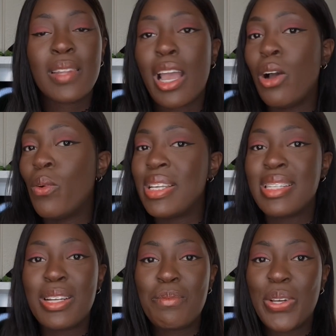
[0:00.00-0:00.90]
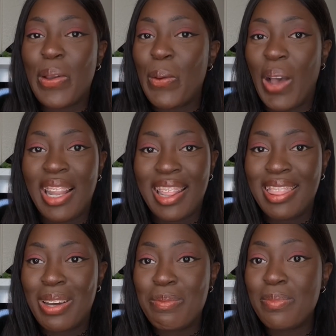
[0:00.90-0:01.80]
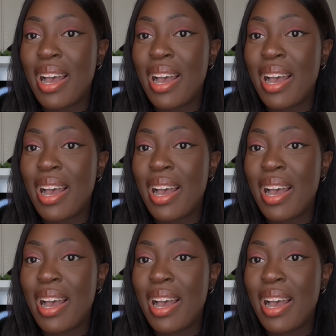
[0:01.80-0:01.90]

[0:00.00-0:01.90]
I always end up doing well in them.